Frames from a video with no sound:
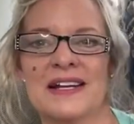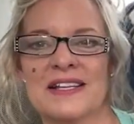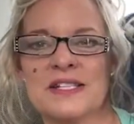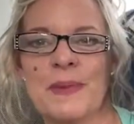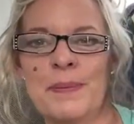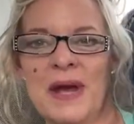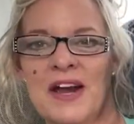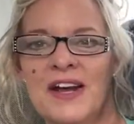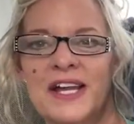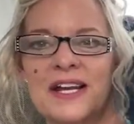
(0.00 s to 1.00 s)
This is my
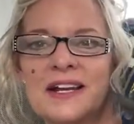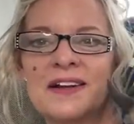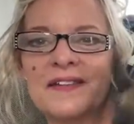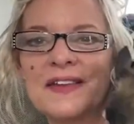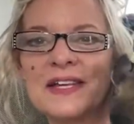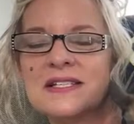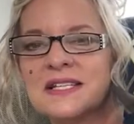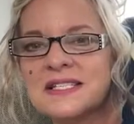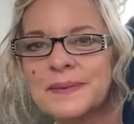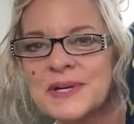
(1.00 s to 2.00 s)
parrot. He
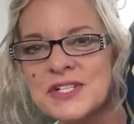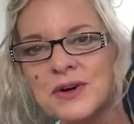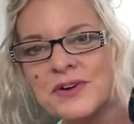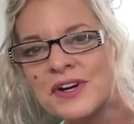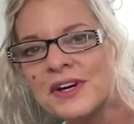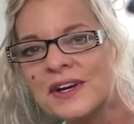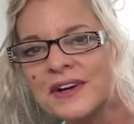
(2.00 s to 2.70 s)
sits on my shoulder.